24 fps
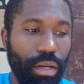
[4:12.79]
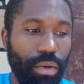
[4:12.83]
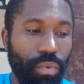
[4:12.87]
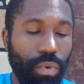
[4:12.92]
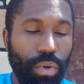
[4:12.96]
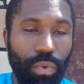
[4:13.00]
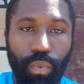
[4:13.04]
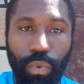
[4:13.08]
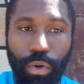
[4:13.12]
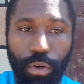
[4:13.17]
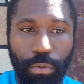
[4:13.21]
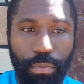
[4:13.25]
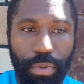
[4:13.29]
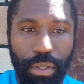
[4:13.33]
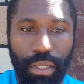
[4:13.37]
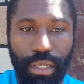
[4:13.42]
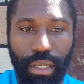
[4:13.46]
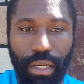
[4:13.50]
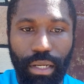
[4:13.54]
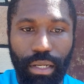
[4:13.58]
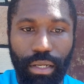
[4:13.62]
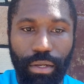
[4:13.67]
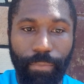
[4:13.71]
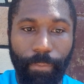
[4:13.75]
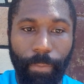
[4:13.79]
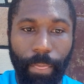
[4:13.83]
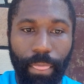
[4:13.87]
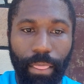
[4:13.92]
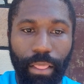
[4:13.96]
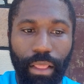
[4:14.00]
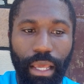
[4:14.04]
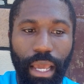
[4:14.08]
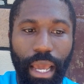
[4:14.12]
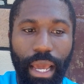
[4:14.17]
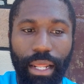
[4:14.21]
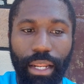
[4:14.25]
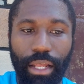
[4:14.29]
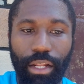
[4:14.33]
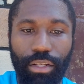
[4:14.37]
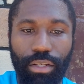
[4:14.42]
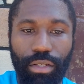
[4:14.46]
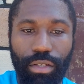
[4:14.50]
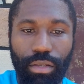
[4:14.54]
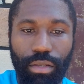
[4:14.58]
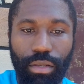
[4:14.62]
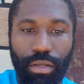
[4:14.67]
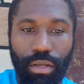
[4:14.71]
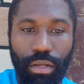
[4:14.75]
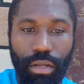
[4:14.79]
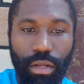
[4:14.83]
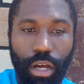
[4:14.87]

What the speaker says: what will be done, and it's